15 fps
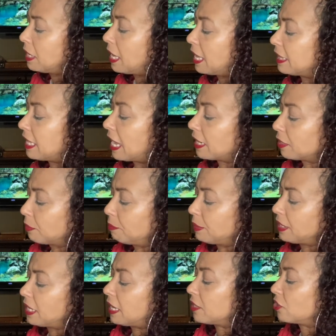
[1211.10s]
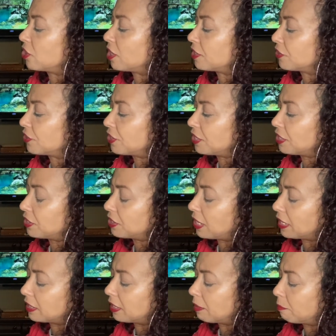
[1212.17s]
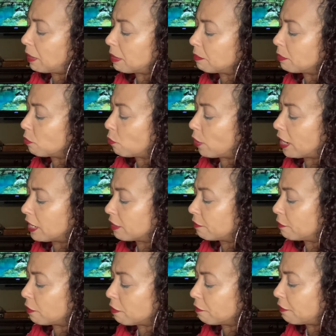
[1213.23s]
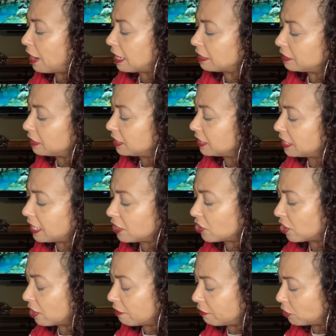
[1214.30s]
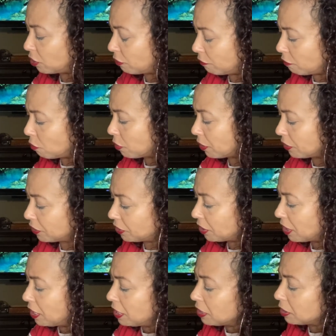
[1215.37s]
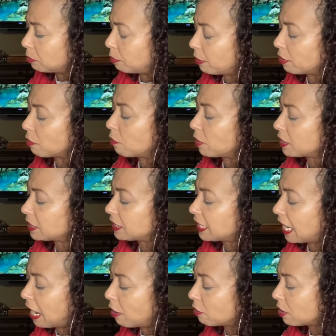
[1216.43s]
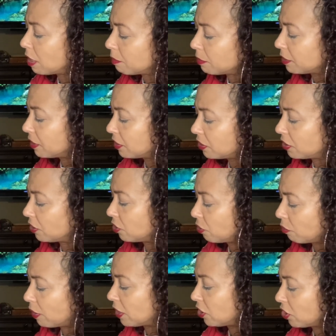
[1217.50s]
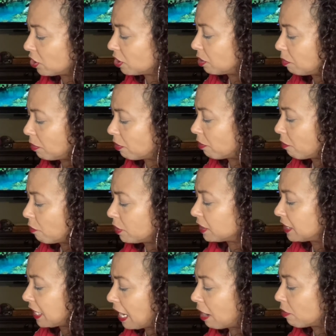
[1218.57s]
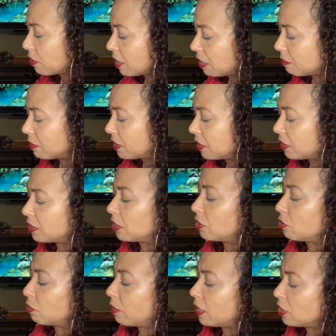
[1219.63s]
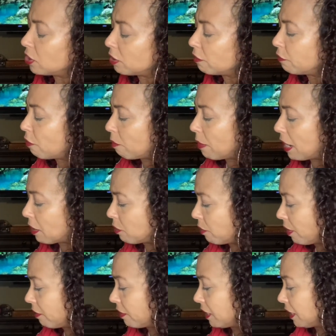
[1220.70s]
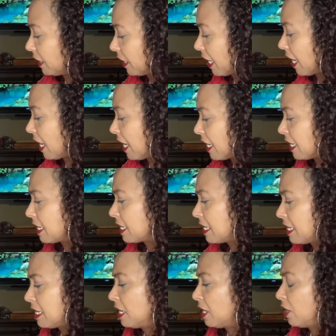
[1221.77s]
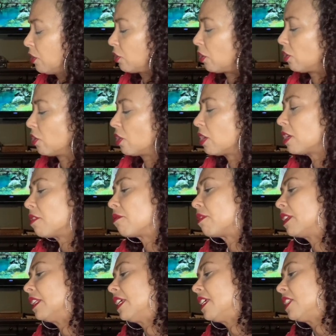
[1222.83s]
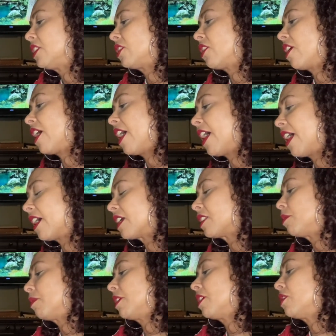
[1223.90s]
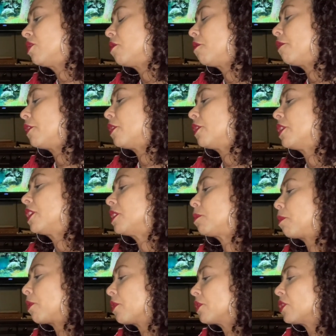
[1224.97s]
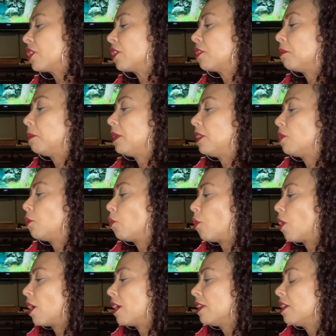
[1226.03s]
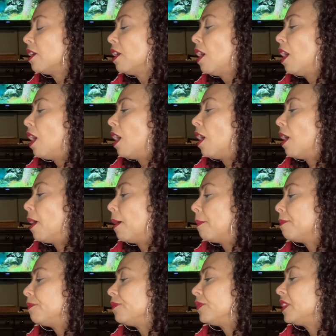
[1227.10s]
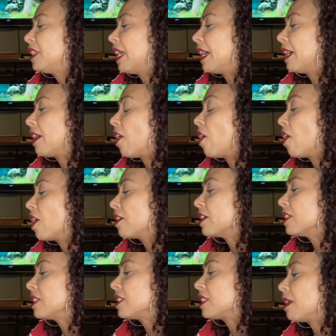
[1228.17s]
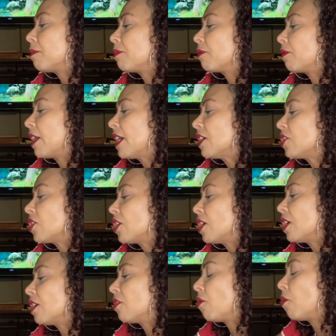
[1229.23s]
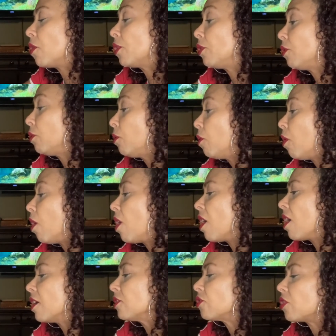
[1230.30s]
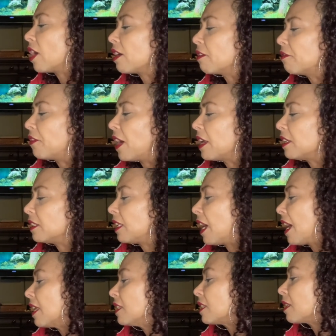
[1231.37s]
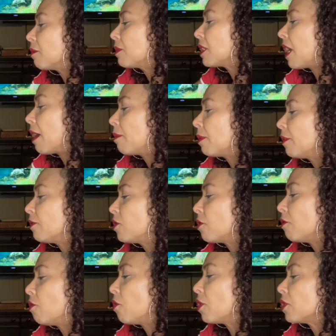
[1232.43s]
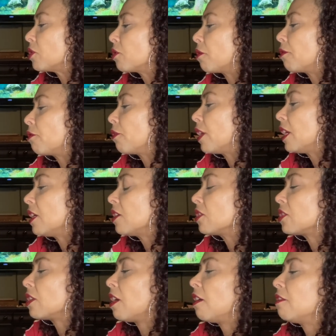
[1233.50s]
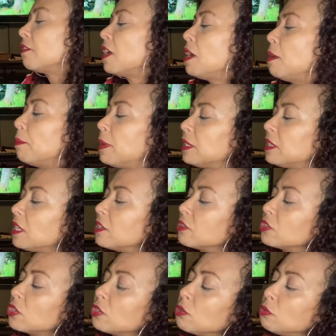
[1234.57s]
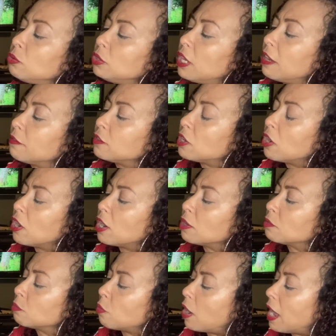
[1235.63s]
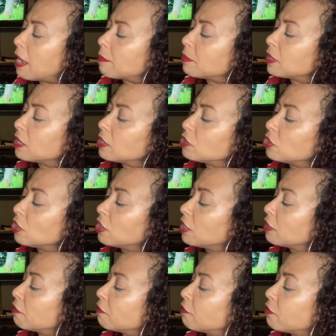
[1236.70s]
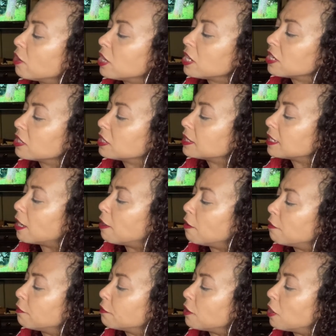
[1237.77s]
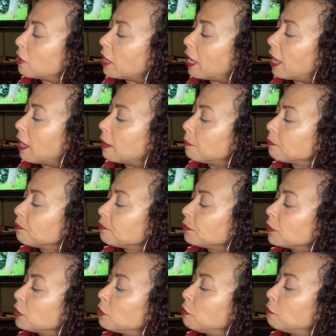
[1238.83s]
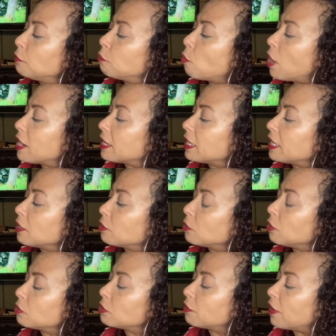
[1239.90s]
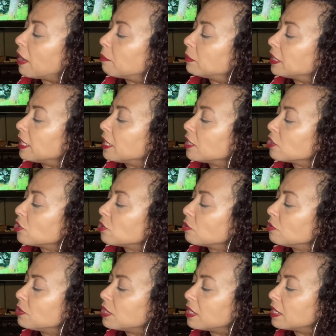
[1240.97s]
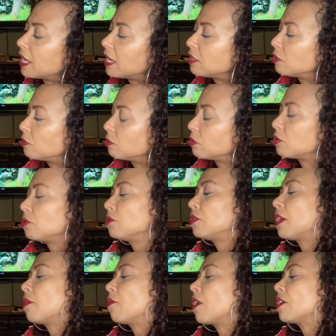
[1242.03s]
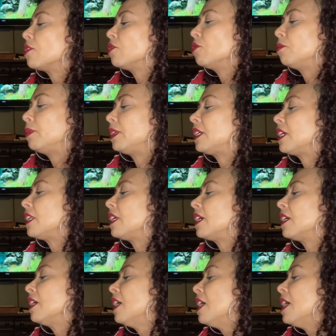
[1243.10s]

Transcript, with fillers: And that could be that justice, like they might be waiting for a finalization of a divorce. Spirit, what is the outcome of this situation, Spirit? What is the outcome of this situation for my Aquarius gang? So you're going to release your ex because you feel this person could be the one um, they are in separation or you are trying to finalize some type of divorce or freeing yourself. But there's a new love card. Why? Because you're going to free yourself, okay? You want to heal those family issues and they do too. They want a new beginning